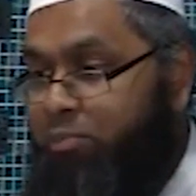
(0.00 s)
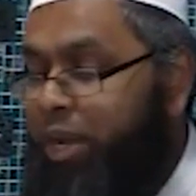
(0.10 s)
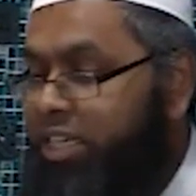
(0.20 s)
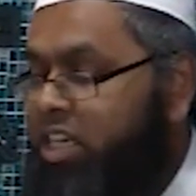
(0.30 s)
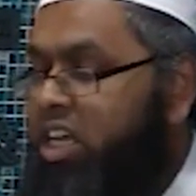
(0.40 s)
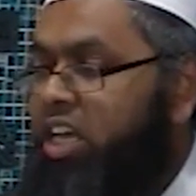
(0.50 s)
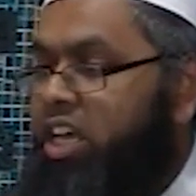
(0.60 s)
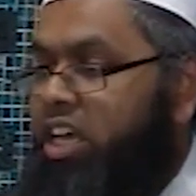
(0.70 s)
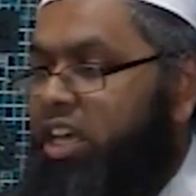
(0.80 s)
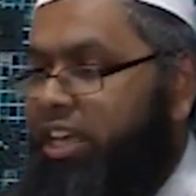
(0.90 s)
but
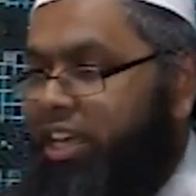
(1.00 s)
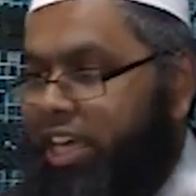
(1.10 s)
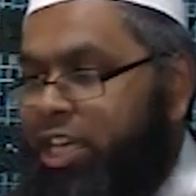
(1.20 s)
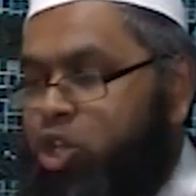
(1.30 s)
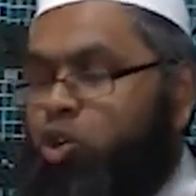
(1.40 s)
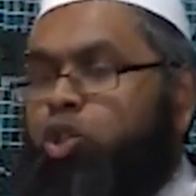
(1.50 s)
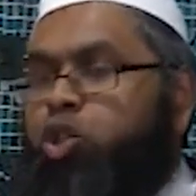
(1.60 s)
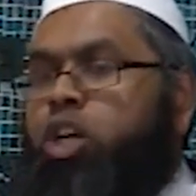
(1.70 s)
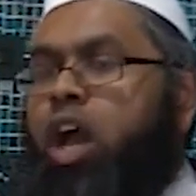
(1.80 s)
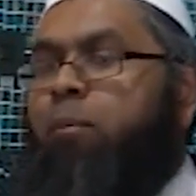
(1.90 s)
he should
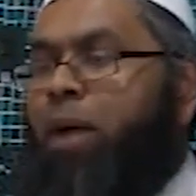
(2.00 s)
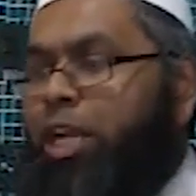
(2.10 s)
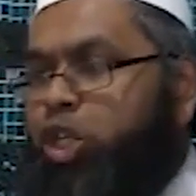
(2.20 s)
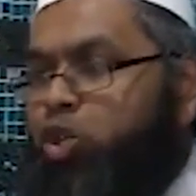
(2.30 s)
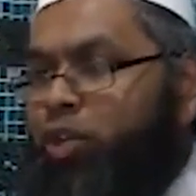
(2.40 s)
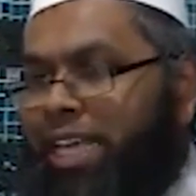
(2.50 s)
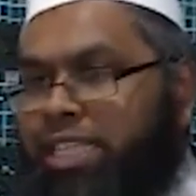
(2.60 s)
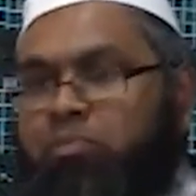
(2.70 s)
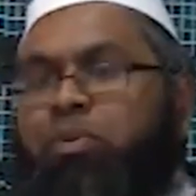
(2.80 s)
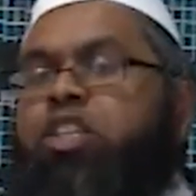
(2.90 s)
also come and do
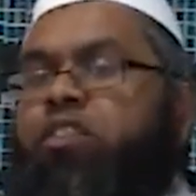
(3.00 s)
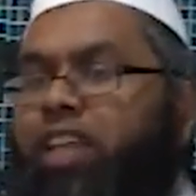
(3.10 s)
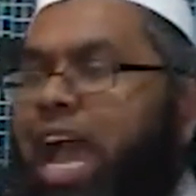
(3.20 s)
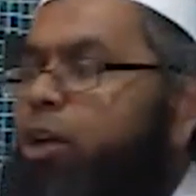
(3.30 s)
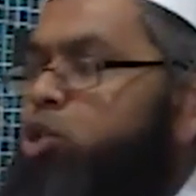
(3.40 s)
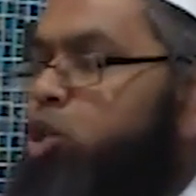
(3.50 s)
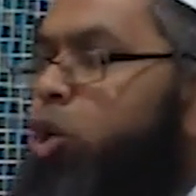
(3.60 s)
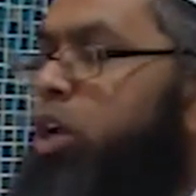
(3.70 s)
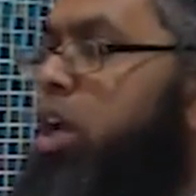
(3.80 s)
his bit of the household,